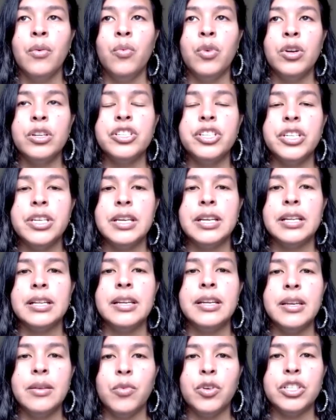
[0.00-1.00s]
what she
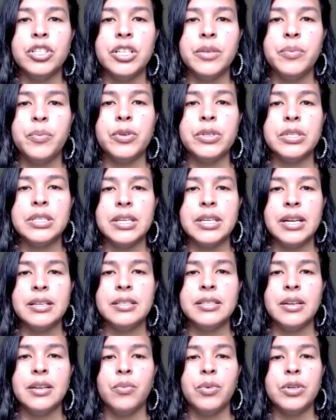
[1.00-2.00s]

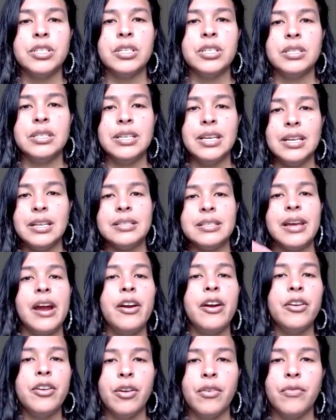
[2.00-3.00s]
presented, which is the
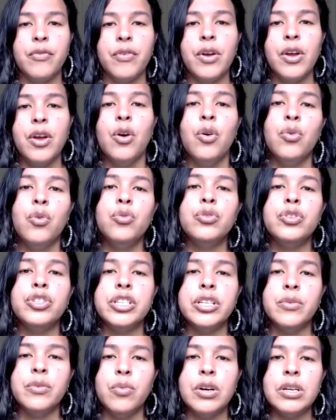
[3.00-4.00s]
entirety of who
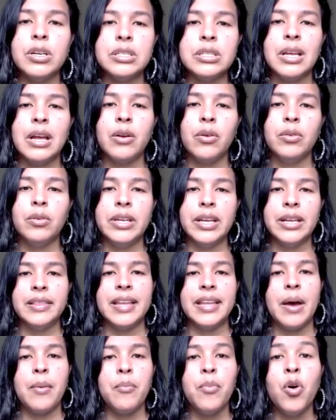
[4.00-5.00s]
she was, not only in
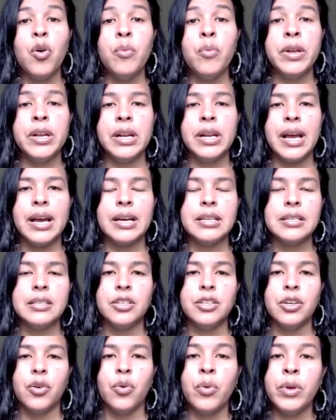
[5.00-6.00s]
that moment as
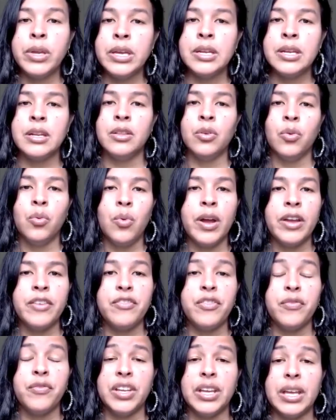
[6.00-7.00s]
the queen and the wife
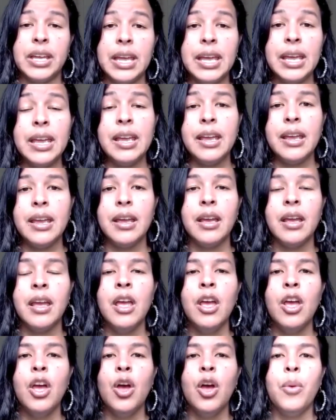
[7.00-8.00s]
of the king,
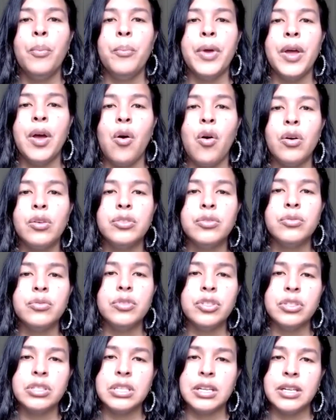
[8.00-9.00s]
but also
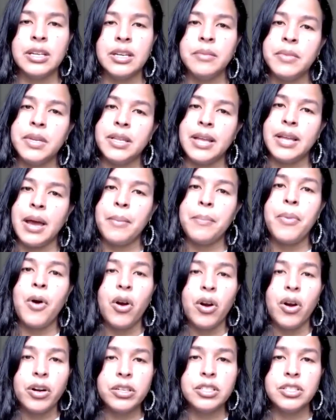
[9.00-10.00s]
just claiming that
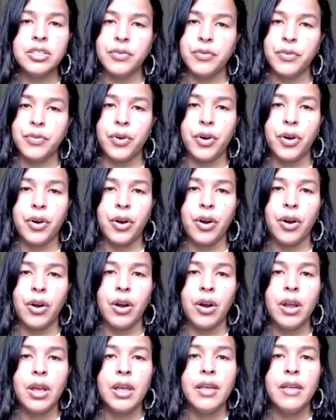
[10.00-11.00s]
parts of
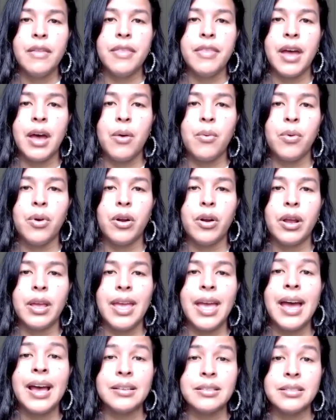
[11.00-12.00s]
her that were
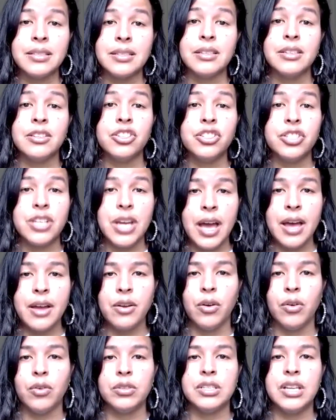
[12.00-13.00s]
cast in the
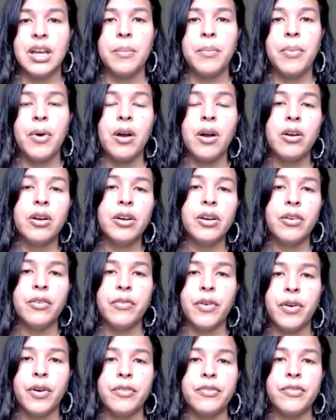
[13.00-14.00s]
shadows, that part
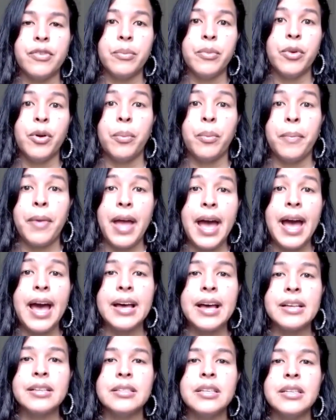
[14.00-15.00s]
of her from her
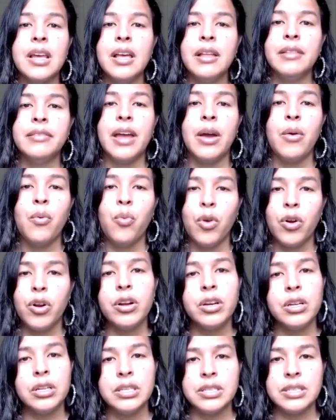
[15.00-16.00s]
past that
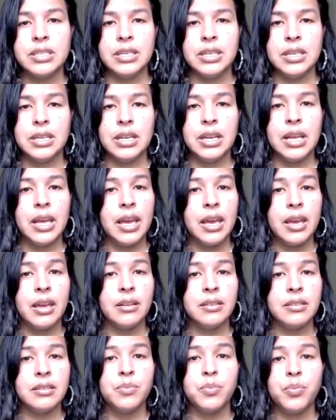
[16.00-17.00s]
were unseen
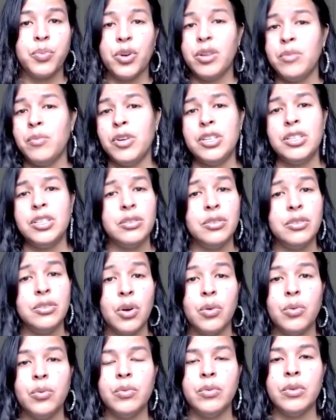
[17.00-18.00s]
and pretty much
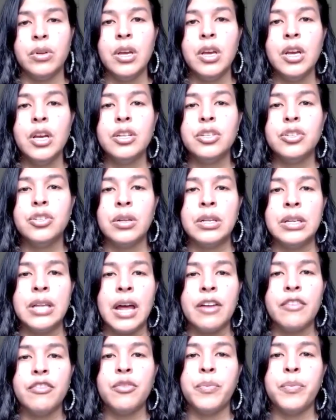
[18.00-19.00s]
unknown to a
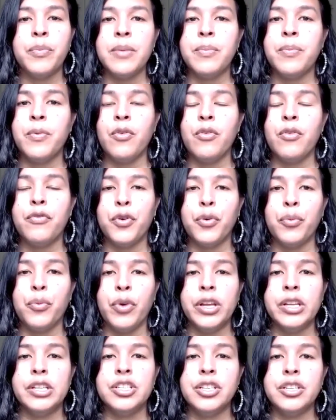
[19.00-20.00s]
lot of the people for
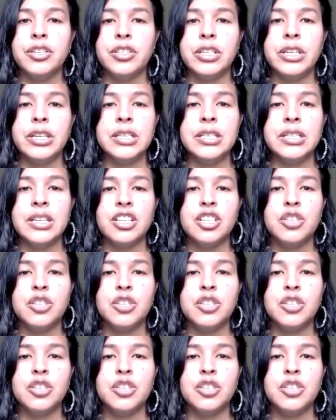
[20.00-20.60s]
which she's